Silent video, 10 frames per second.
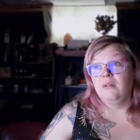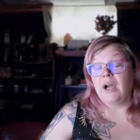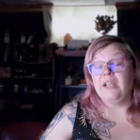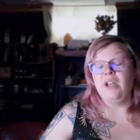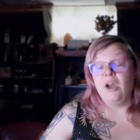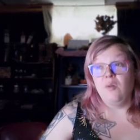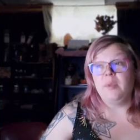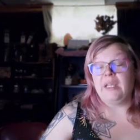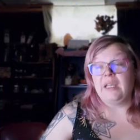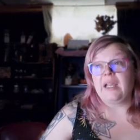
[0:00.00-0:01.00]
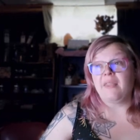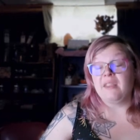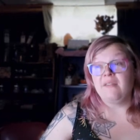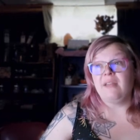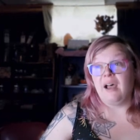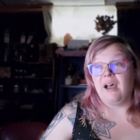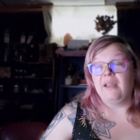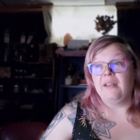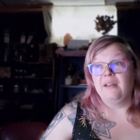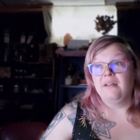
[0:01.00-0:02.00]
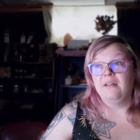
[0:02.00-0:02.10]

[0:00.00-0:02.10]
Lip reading: I know being on this side